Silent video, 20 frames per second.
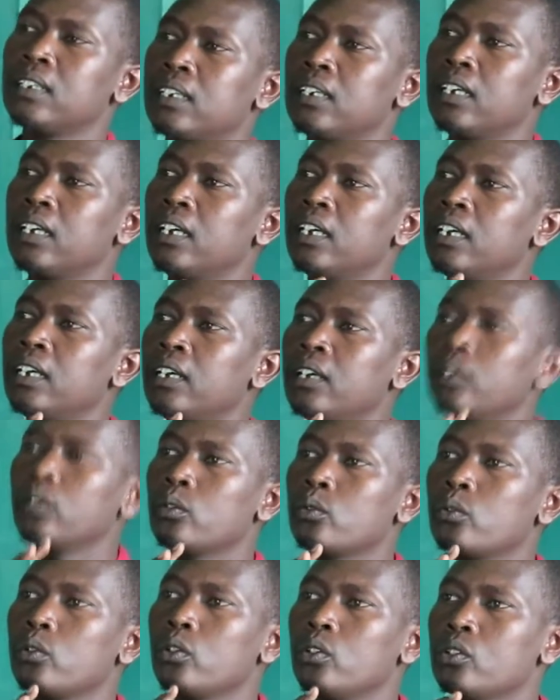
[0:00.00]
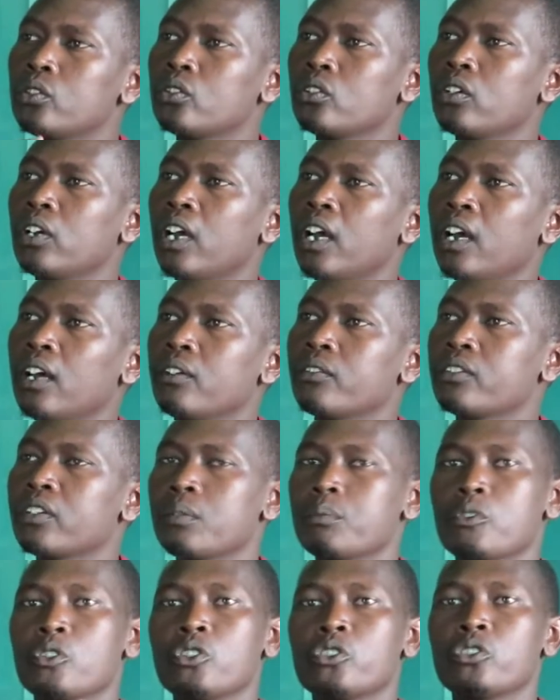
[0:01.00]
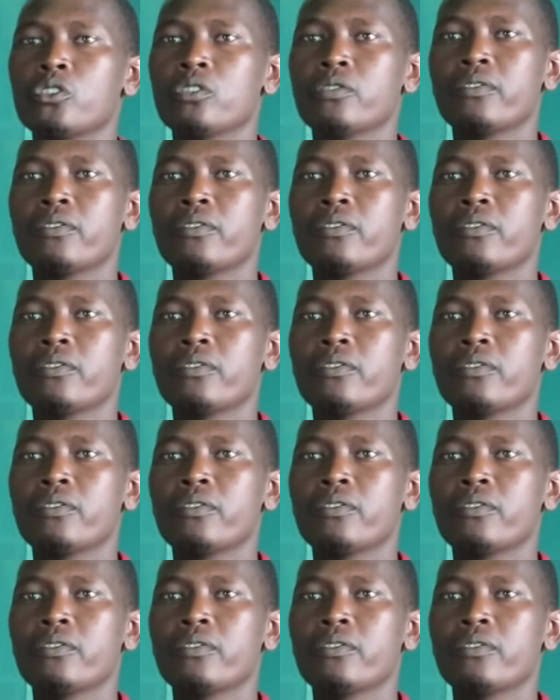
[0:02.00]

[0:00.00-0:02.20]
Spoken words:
We also have some social